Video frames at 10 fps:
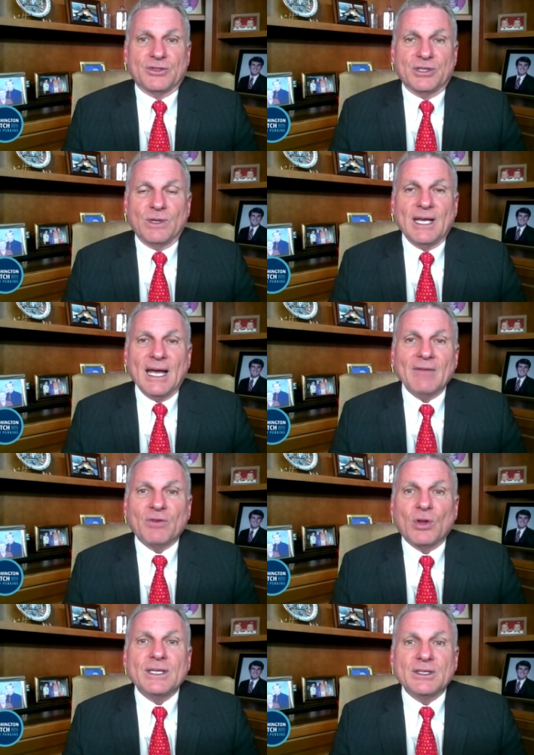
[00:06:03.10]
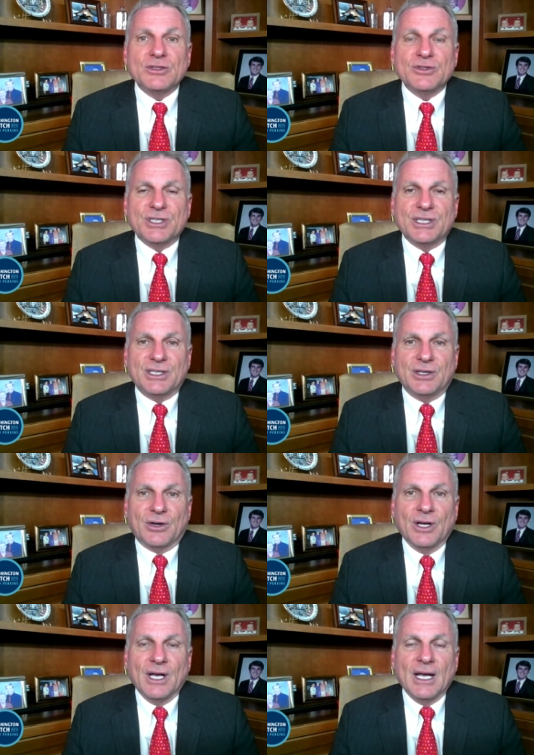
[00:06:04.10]
energy we have clean energy
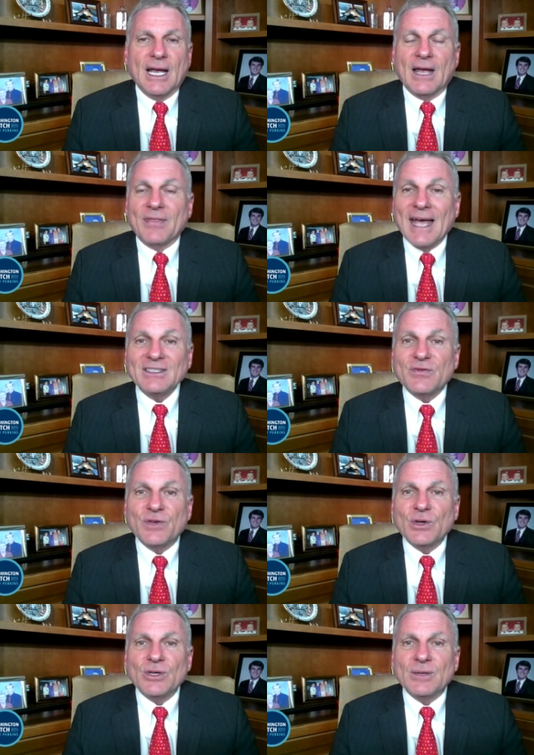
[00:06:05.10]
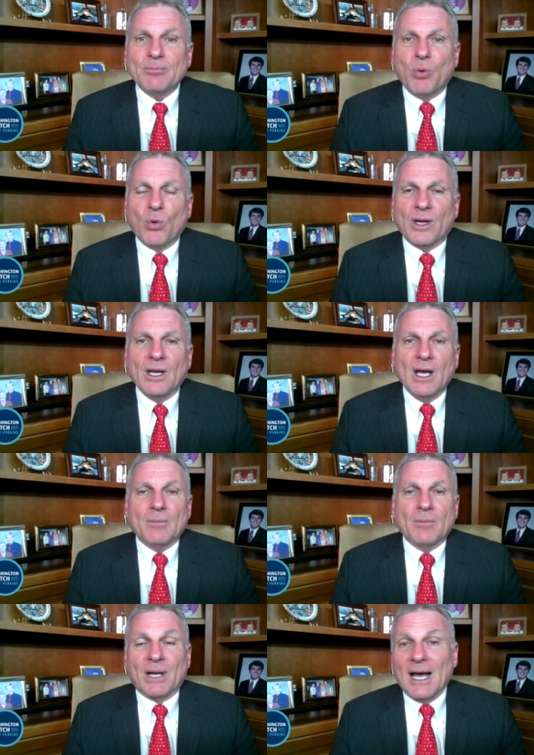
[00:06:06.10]
here and that's very important
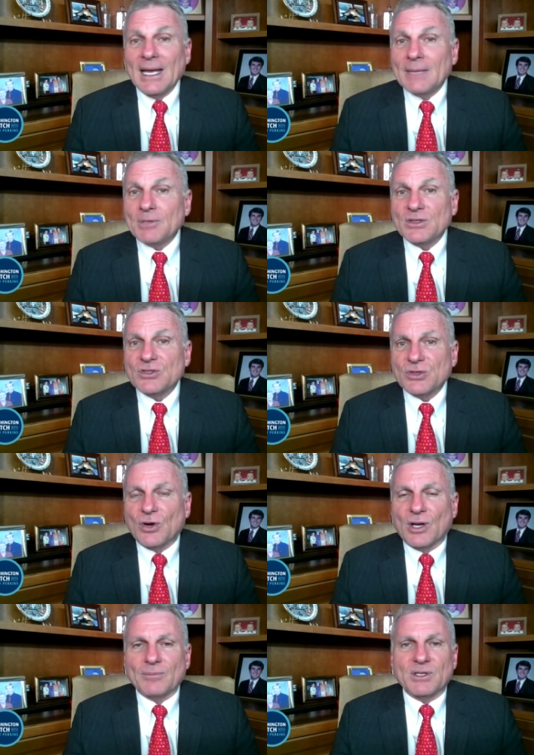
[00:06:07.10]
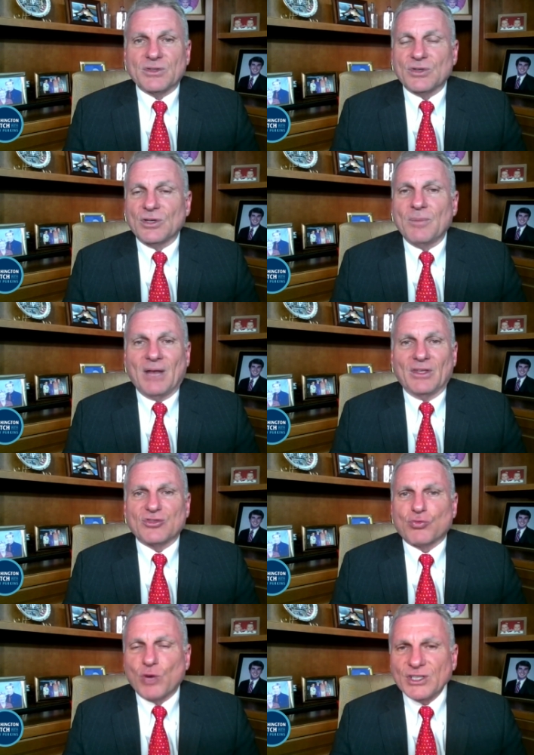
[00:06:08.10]
but I am concerned. I'm concerned about
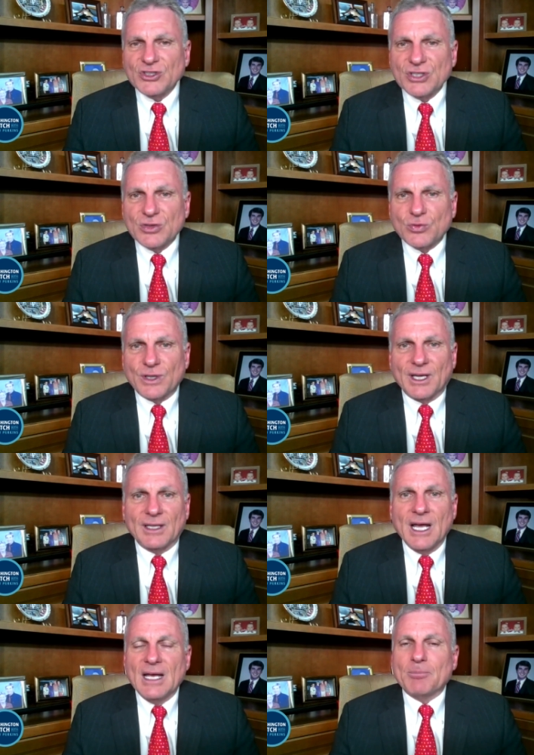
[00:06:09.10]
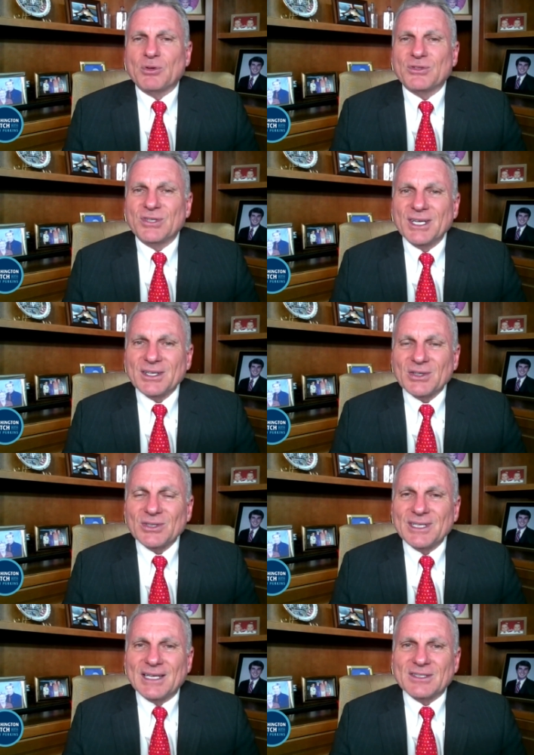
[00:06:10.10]
this rush to green,
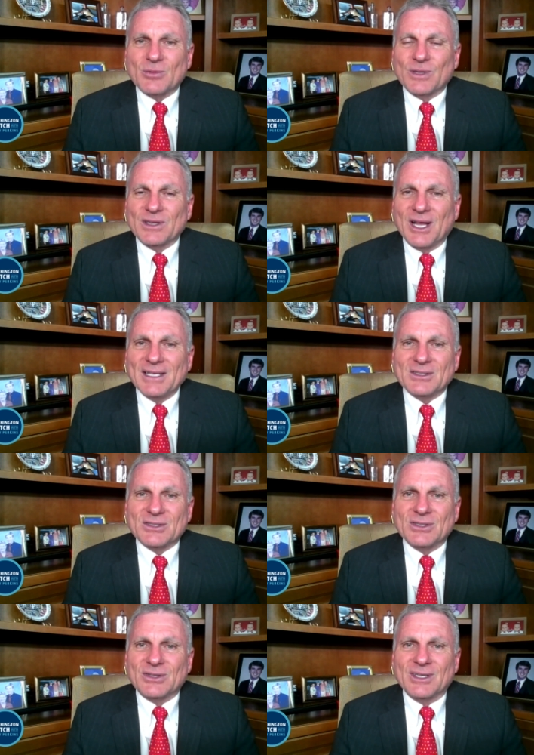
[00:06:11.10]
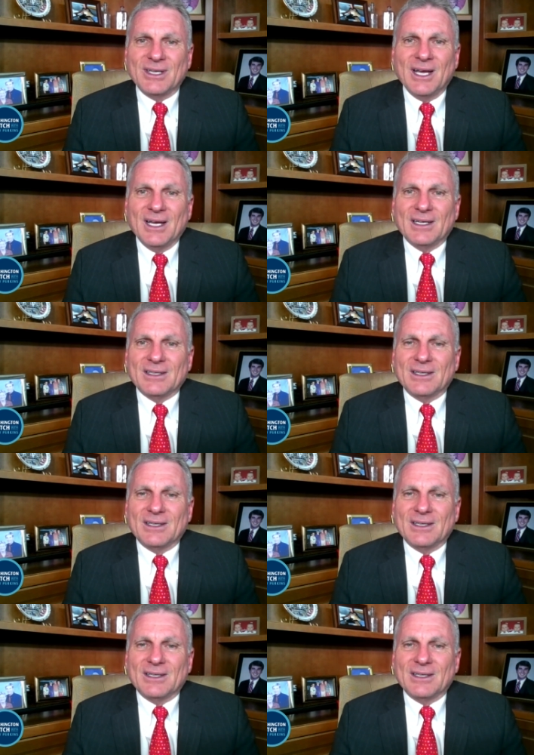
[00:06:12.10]
particularly as it relates to the